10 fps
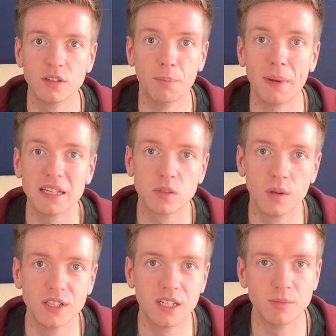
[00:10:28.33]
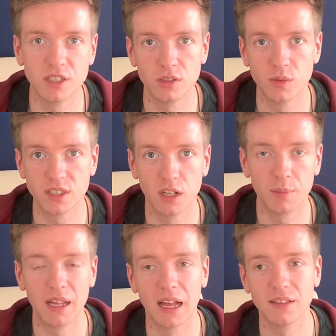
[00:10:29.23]
The best quality image is always going to
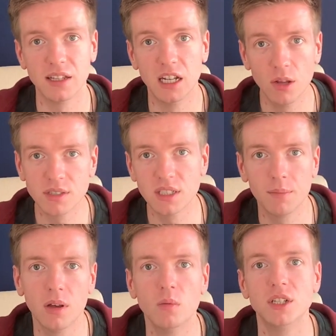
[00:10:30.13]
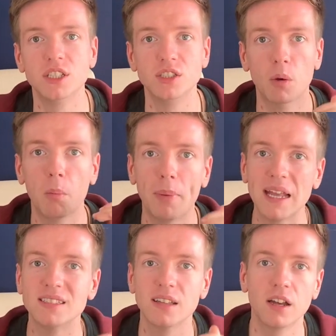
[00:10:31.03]
be at the lowest number, which is your
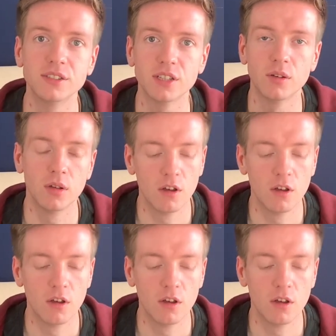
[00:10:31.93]
base ISO.